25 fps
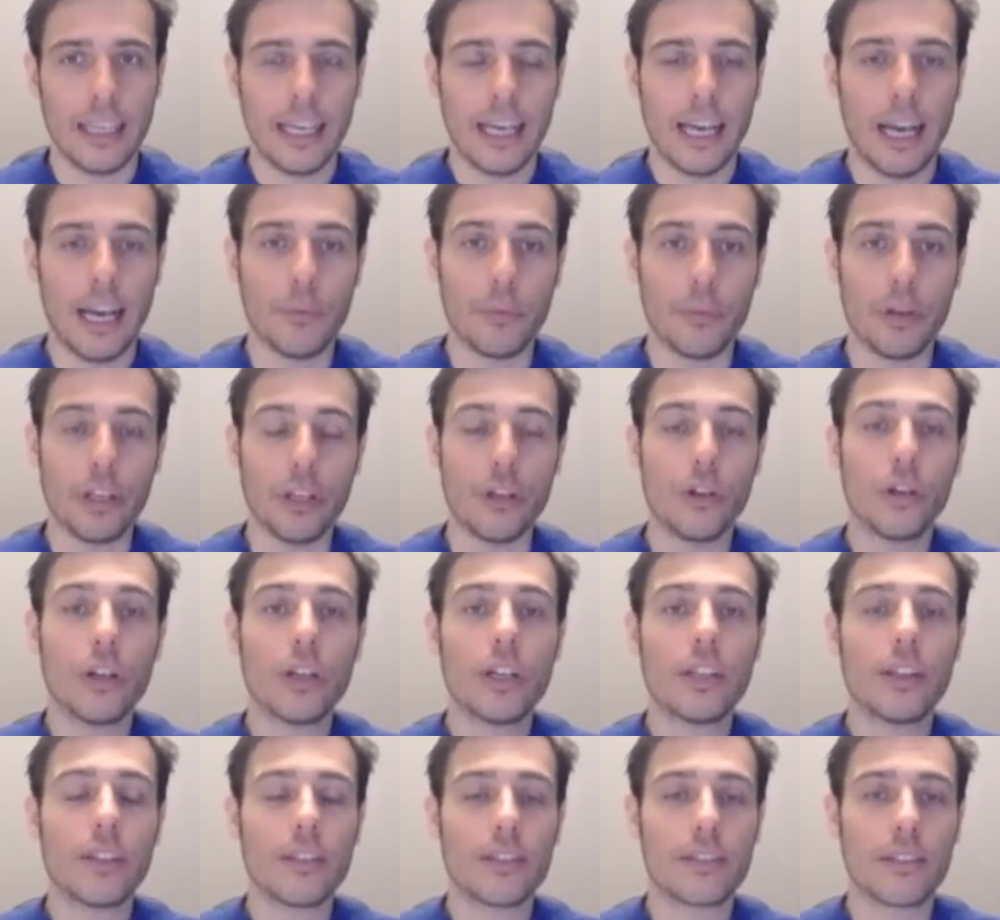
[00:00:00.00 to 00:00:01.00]
And when you look
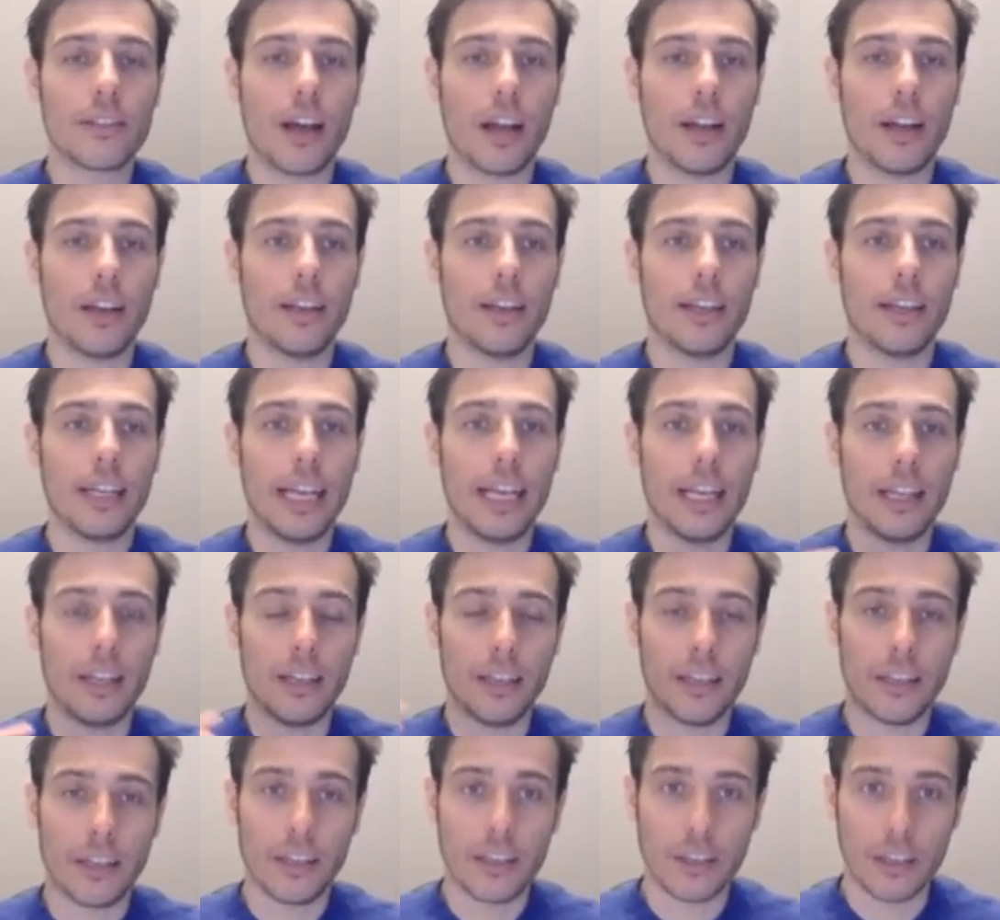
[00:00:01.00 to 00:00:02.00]
at the Sun
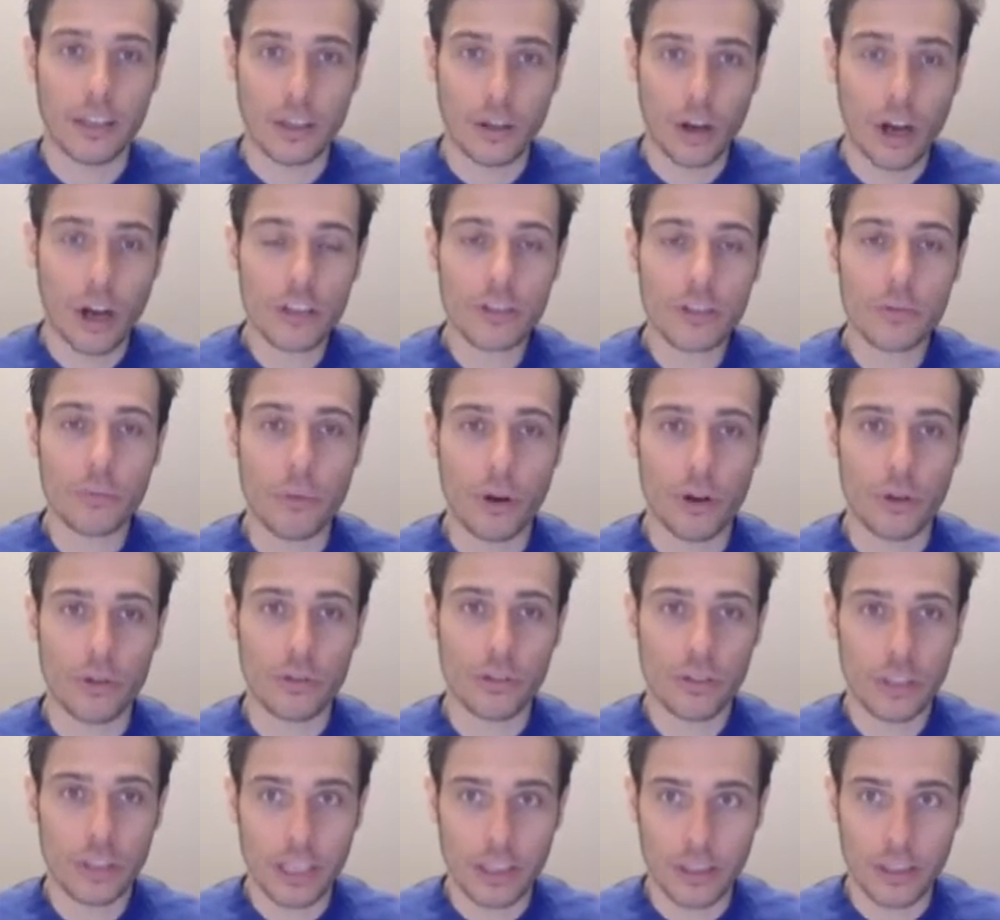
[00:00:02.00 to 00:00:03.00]
in the
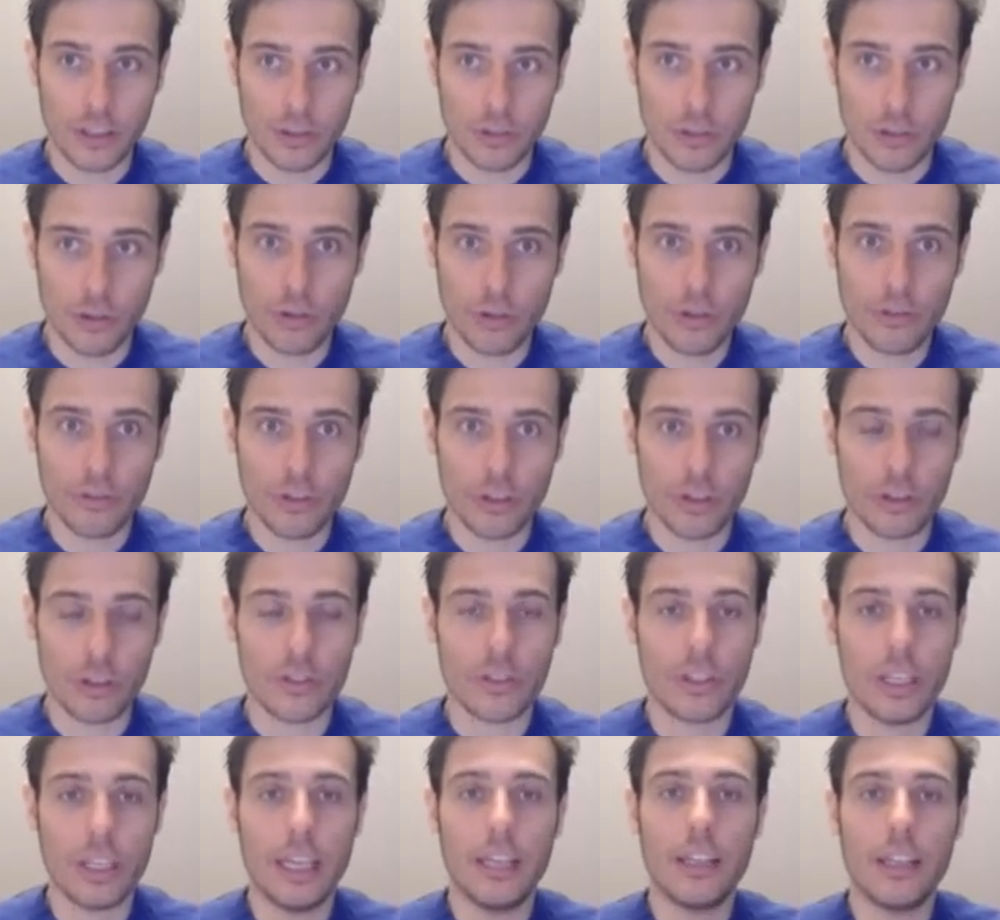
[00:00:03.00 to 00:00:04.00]
cosmos, in the
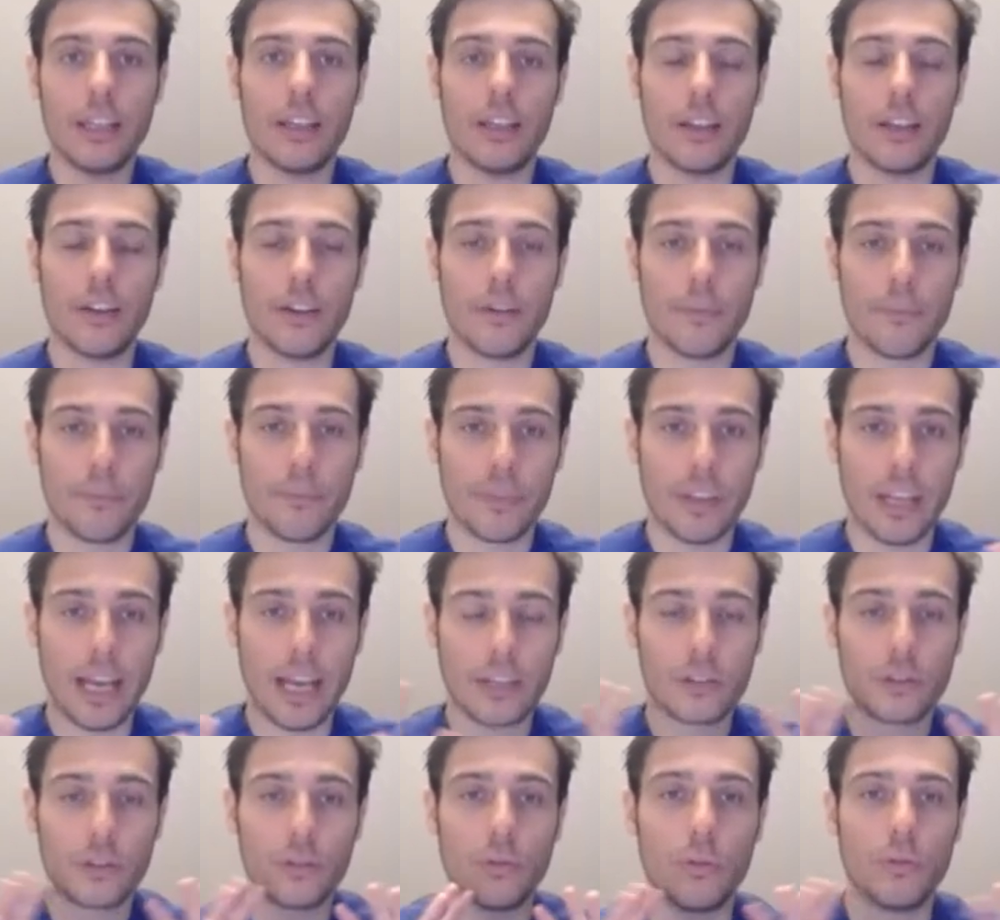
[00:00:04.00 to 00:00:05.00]
universe, in the
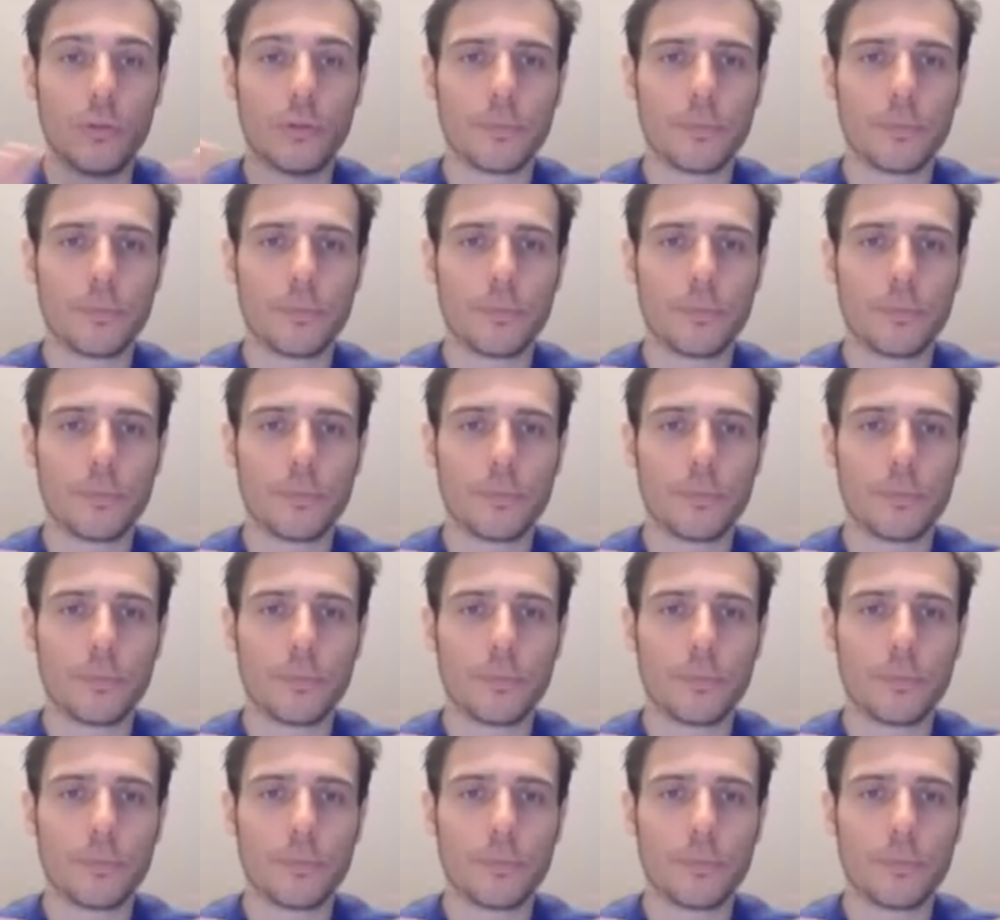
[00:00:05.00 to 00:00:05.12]
actual